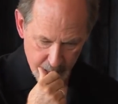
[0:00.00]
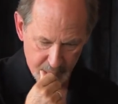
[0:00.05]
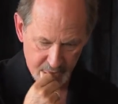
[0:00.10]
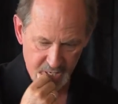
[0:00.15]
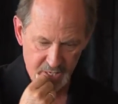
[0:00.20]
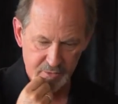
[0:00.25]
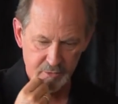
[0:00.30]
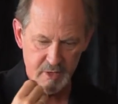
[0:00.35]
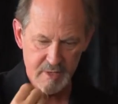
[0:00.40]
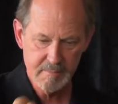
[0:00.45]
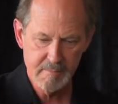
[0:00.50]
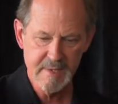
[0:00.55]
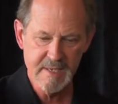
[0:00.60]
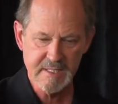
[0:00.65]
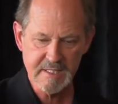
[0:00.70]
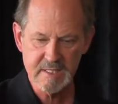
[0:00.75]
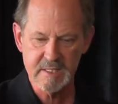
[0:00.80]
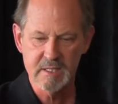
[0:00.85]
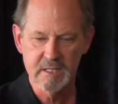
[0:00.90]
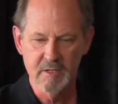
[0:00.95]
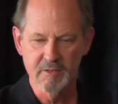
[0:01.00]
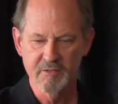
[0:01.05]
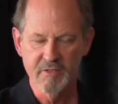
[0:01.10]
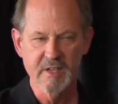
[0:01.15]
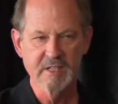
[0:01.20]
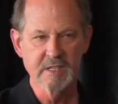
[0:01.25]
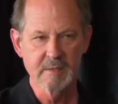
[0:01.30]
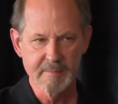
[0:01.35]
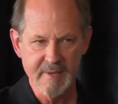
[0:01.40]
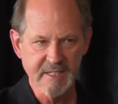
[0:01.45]
But if we miss the
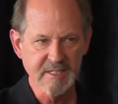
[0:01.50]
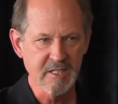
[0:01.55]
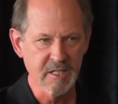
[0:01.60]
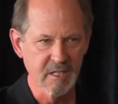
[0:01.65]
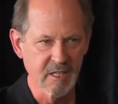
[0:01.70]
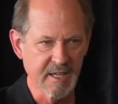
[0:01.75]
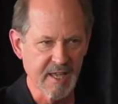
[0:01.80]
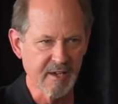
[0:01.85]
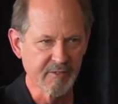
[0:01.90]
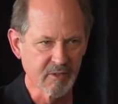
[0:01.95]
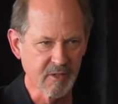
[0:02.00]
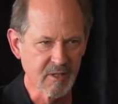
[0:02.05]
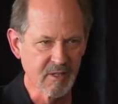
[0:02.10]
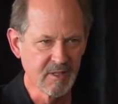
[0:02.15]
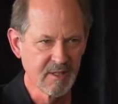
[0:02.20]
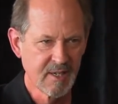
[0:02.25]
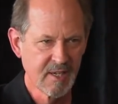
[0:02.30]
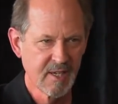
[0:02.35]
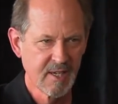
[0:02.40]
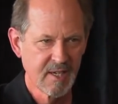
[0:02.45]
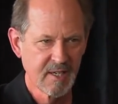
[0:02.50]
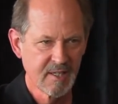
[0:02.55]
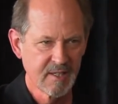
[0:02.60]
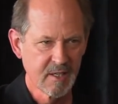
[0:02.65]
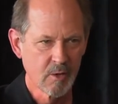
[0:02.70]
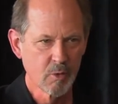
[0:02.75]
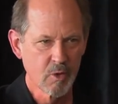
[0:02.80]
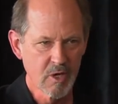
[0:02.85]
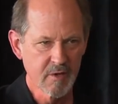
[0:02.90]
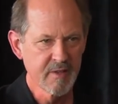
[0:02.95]
fundamental level,
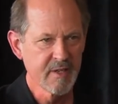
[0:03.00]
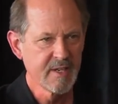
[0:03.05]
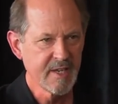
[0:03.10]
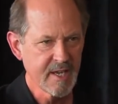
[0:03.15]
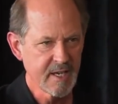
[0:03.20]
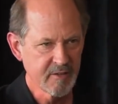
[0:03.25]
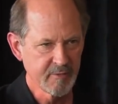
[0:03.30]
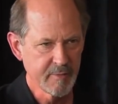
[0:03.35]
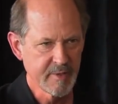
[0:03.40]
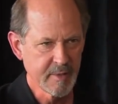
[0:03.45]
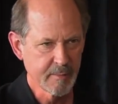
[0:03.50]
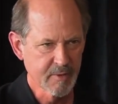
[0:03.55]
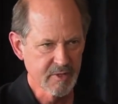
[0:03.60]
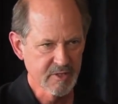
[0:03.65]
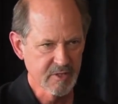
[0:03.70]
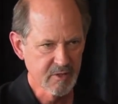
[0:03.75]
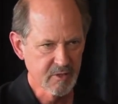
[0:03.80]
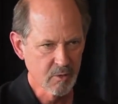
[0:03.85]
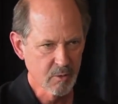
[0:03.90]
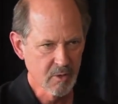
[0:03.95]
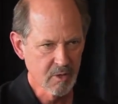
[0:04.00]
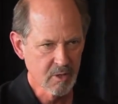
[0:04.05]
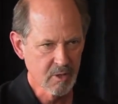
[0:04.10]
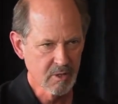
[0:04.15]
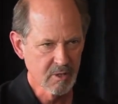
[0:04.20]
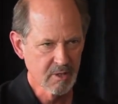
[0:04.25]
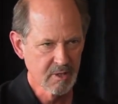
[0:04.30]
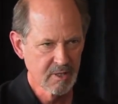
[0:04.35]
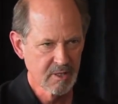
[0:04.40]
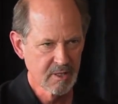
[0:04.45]
that we're the native peoples of the
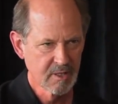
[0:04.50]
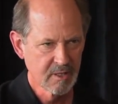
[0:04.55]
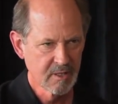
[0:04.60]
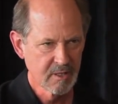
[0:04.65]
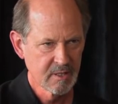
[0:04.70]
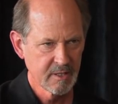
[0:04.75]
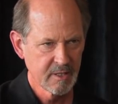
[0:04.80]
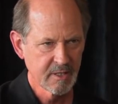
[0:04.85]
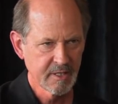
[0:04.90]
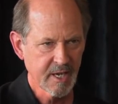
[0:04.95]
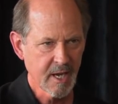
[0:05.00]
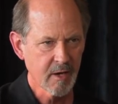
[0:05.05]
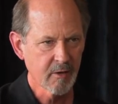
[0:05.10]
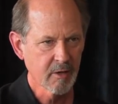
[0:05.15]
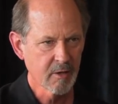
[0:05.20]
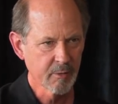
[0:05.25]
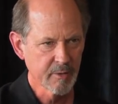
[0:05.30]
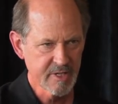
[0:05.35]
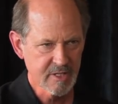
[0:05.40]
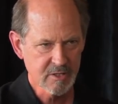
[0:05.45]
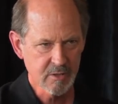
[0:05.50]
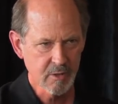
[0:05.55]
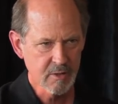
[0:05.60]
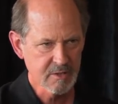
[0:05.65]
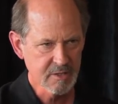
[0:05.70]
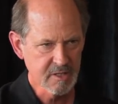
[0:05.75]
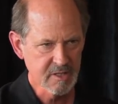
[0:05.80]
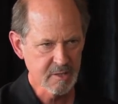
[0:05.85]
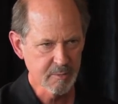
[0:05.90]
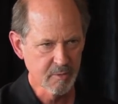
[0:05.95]
world, encountering
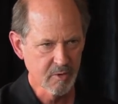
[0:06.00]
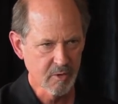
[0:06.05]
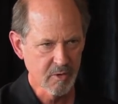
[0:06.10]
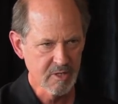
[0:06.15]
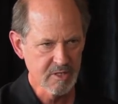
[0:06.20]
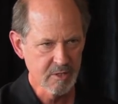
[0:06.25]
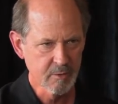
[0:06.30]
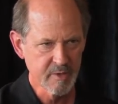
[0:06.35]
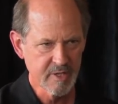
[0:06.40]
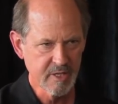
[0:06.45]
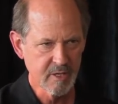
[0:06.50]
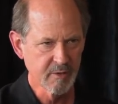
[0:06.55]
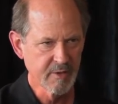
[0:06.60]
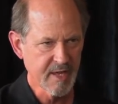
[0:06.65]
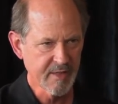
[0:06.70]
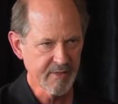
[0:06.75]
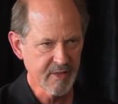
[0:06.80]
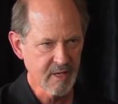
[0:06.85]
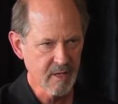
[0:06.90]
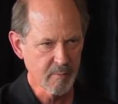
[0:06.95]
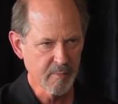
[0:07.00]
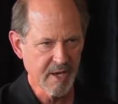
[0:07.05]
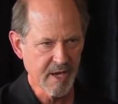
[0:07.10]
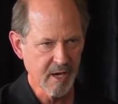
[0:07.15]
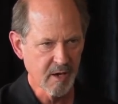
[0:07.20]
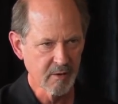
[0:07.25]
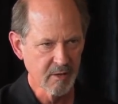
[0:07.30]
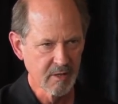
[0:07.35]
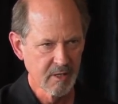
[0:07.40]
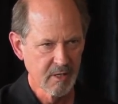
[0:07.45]
resource explorers that we know nothing
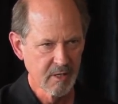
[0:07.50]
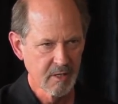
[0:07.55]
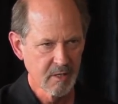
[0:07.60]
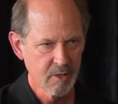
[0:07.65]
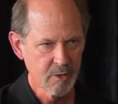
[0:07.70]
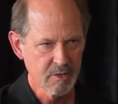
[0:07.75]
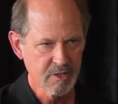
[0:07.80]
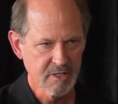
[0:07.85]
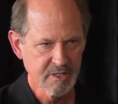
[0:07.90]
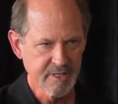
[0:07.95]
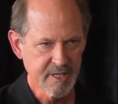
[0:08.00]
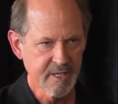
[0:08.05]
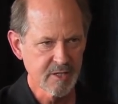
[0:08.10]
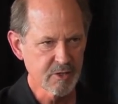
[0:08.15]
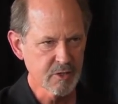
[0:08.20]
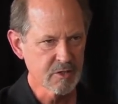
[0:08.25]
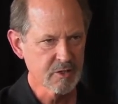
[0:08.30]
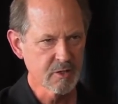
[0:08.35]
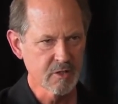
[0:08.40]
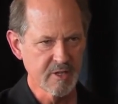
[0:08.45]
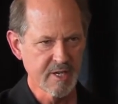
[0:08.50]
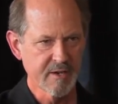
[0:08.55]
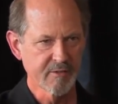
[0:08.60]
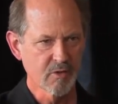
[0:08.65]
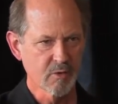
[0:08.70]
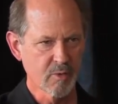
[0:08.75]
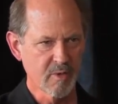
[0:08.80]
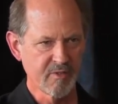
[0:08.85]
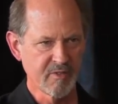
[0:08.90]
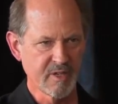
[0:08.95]
about, whose intentions are
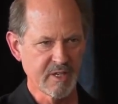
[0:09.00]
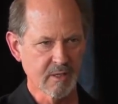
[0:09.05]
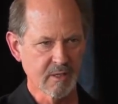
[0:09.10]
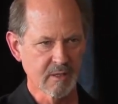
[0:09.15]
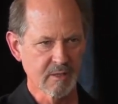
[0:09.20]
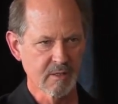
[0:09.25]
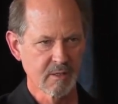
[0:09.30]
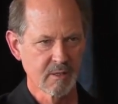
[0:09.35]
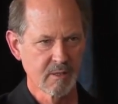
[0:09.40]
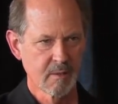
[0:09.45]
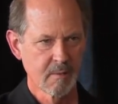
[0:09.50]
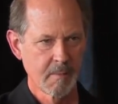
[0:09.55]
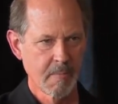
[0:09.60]
never revealed,